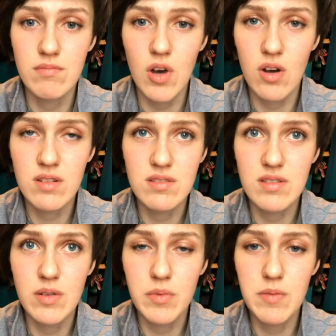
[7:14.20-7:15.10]

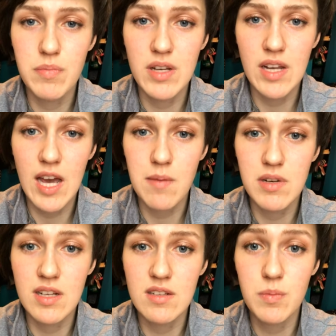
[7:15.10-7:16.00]
Honestly, we've been
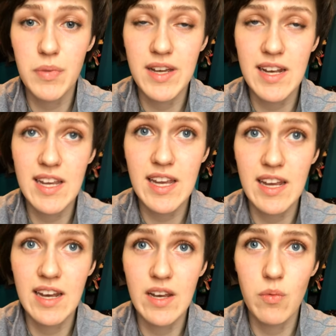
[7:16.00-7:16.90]
inhabiting this planet
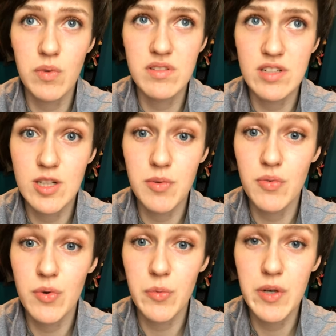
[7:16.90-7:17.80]
and it was here
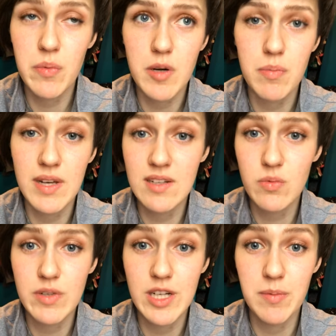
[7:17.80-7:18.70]
before we were.
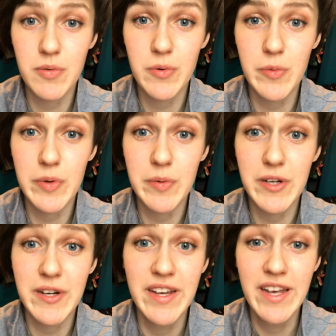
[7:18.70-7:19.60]
Plants were here before we
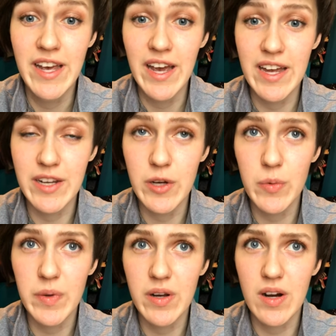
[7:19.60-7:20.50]
were and here
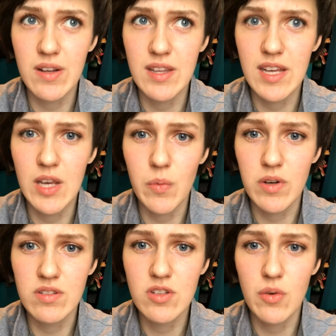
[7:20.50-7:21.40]
we are thinking
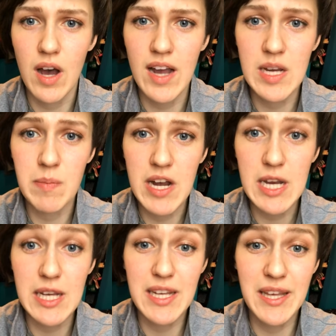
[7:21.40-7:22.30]
we're so high and
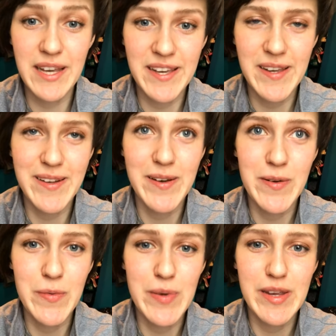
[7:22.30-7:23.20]
mighty like you
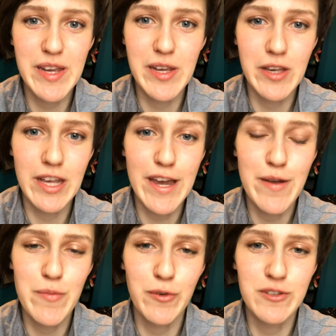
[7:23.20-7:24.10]
know we can kill
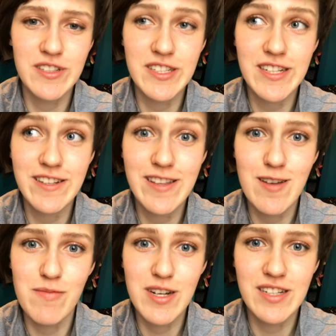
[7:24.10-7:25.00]
animals to eat
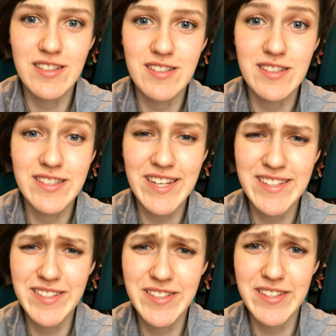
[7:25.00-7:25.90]
them because it
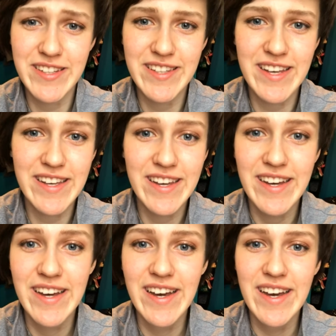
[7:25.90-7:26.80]
tastes good like
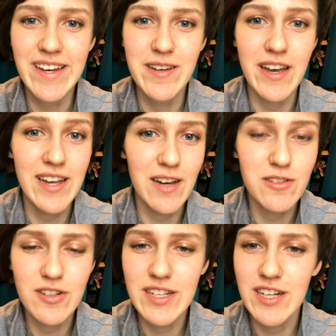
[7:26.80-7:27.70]

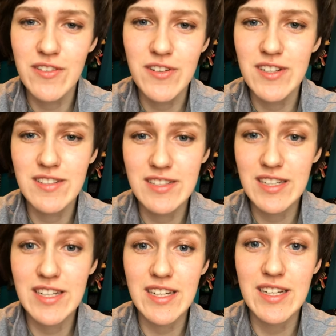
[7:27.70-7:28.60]
cows aren't here for us
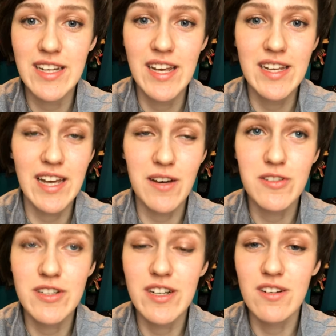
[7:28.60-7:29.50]
to eat cows
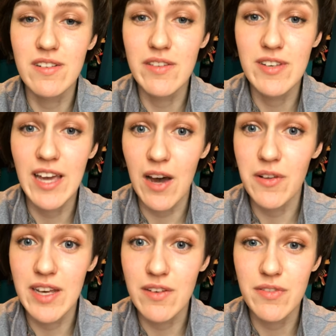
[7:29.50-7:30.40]
are here to live cow
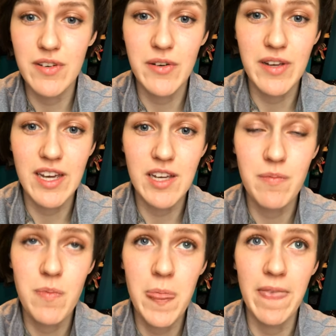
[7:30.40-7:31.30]
life okay
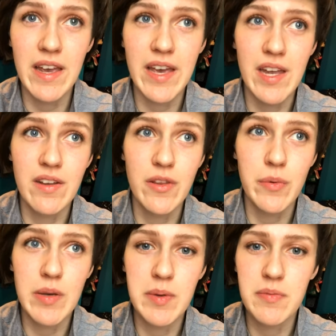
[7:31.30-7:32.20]
and the
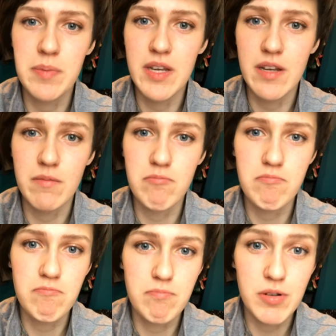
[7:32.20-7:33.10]
way we've been
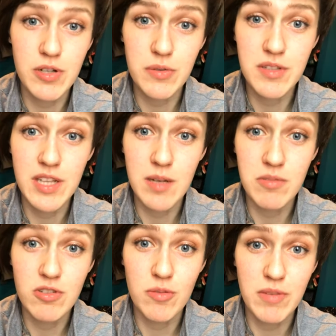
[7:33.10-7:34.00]
producing them
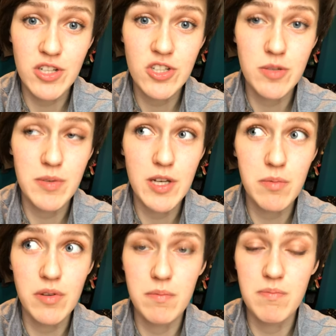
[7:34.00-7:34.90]
so much to be
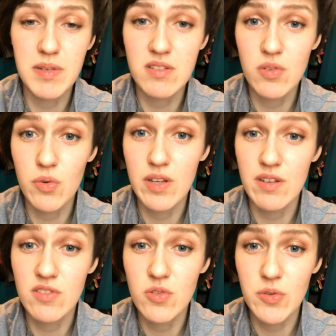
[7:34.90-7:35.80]
able to be sold
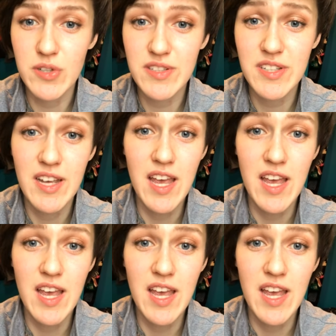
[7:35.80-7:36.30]
in stores